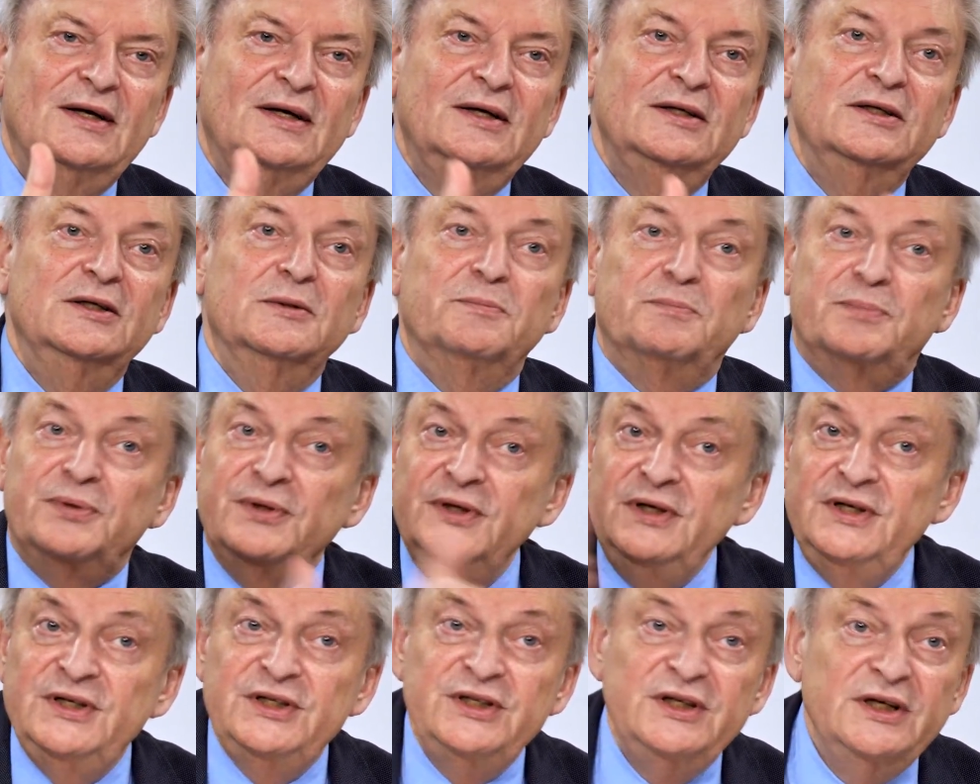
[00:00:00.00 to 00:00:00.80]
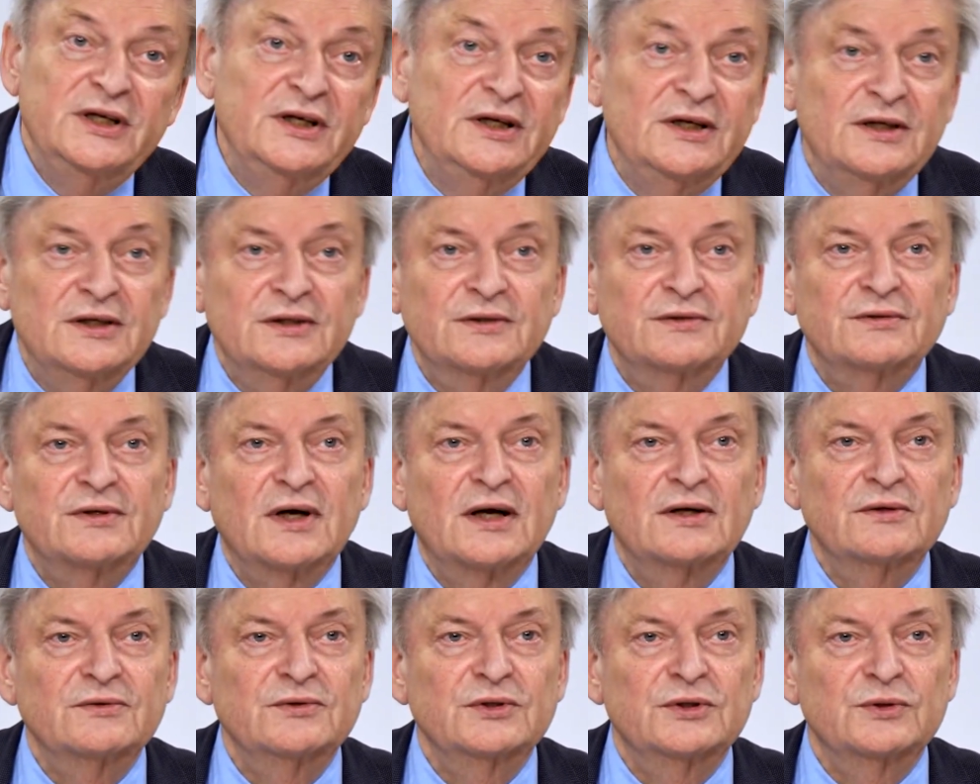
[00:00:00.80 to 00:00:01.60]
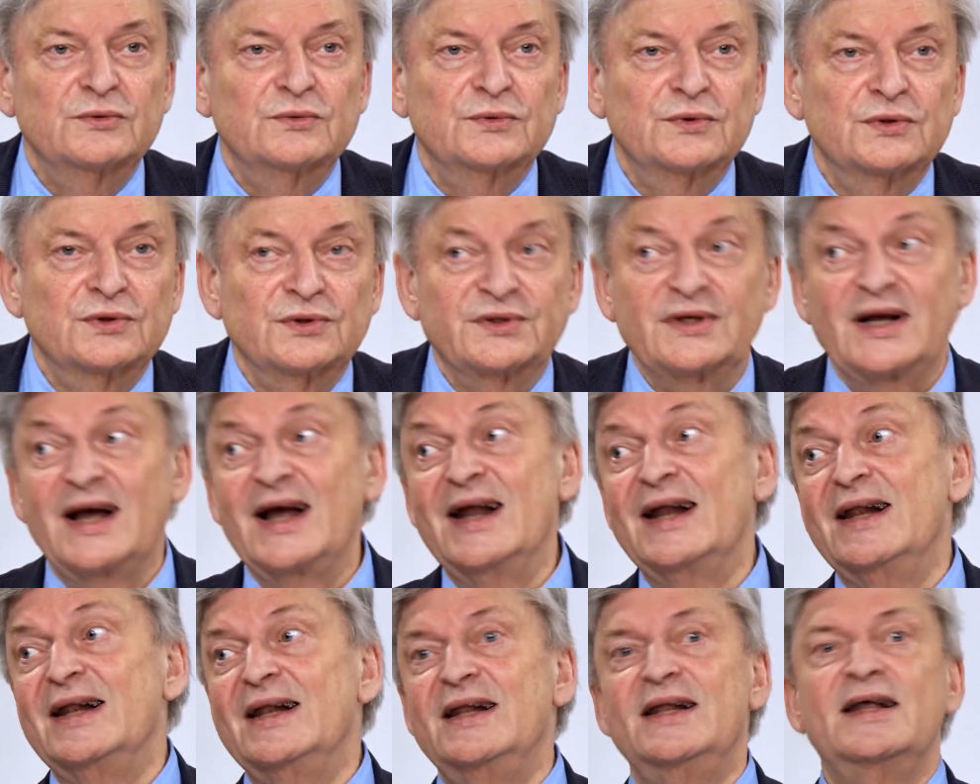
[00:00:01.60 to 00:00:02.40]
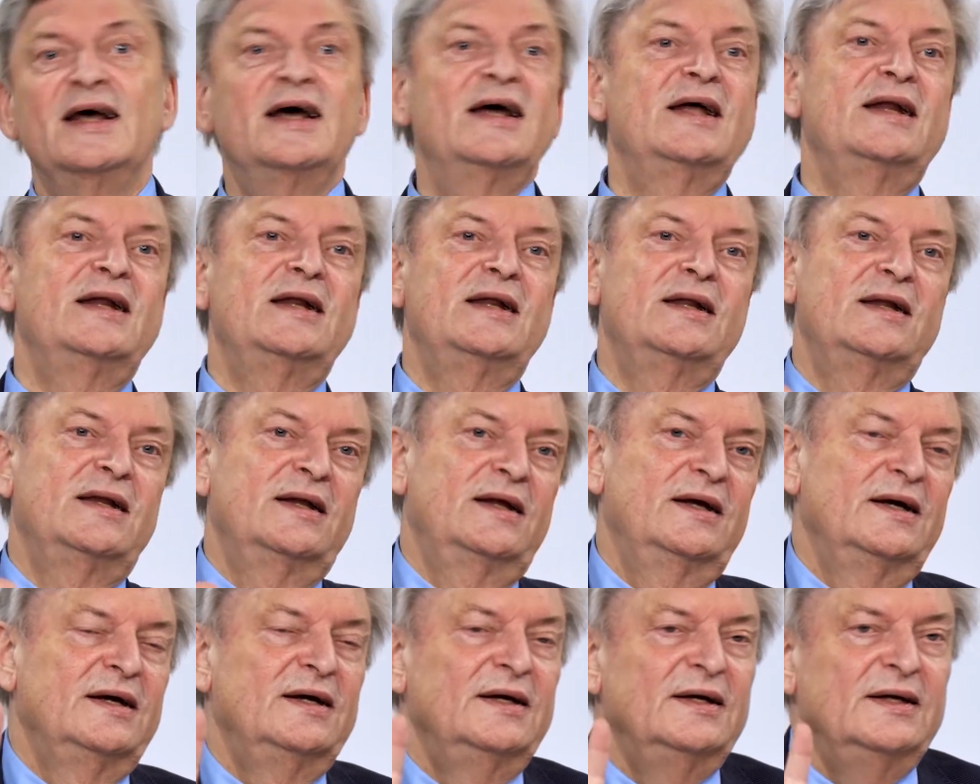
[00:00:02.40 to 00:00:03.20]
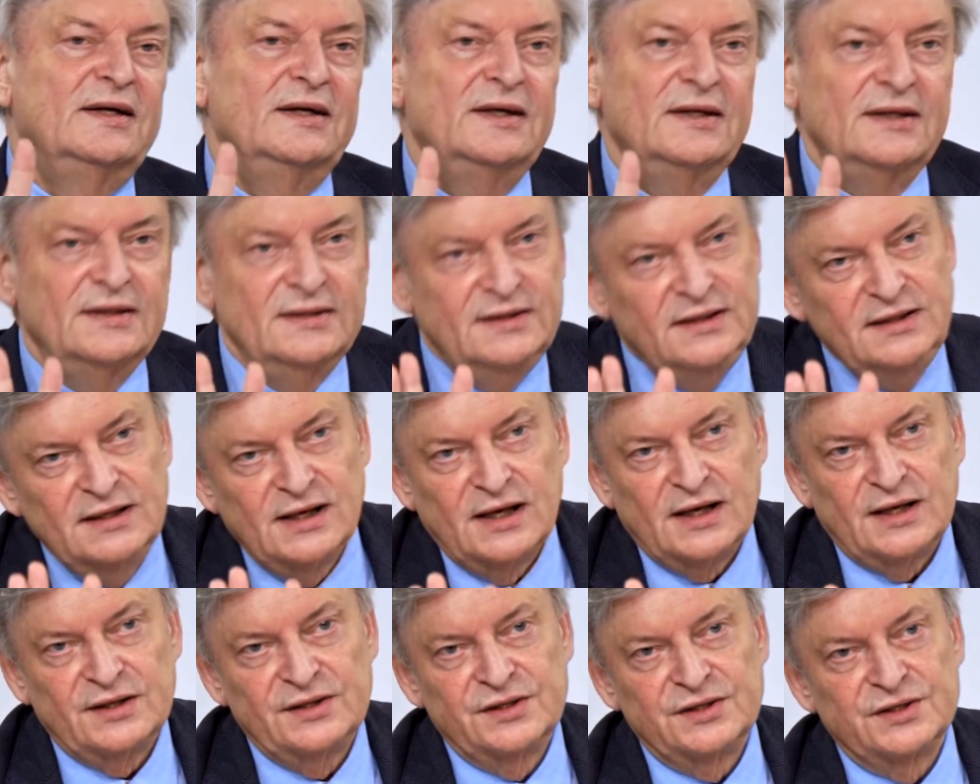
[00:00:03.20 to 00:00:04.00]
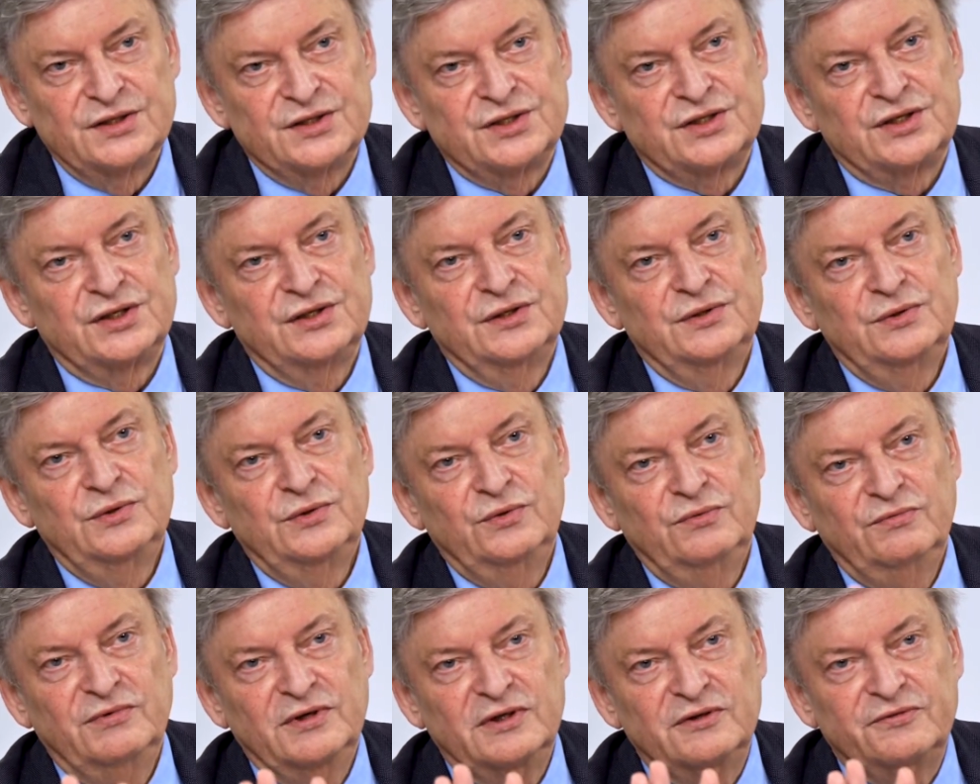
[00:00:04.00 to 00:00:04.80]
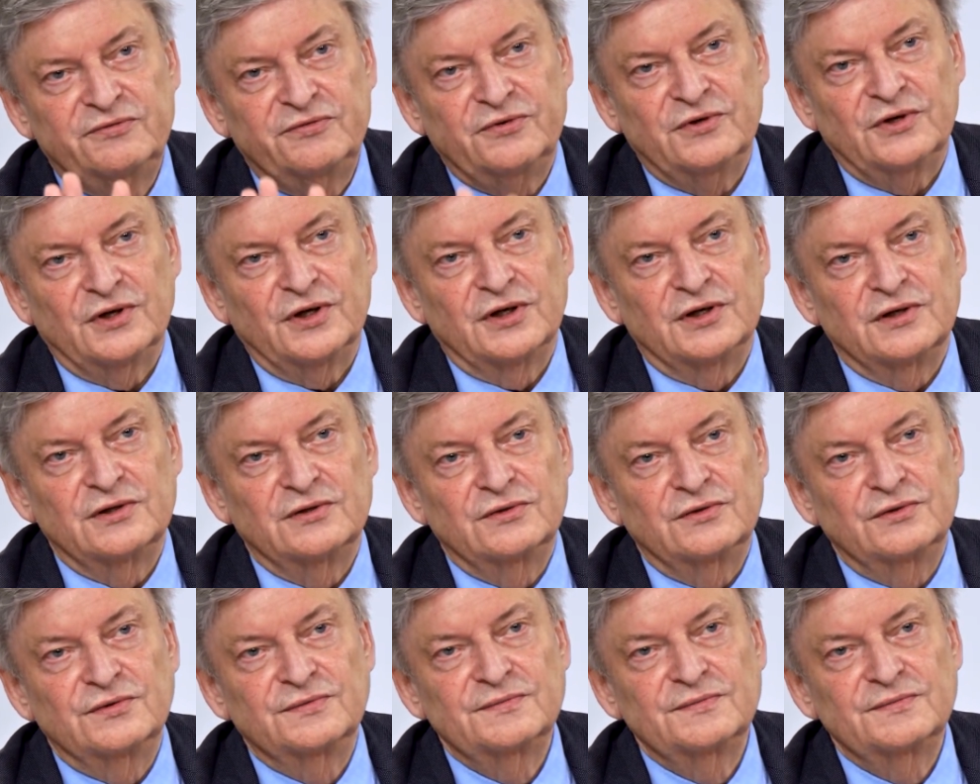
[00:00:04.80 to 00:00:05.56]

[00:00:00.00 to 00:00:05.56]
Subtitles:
the preaching around the world, and then the others will follow.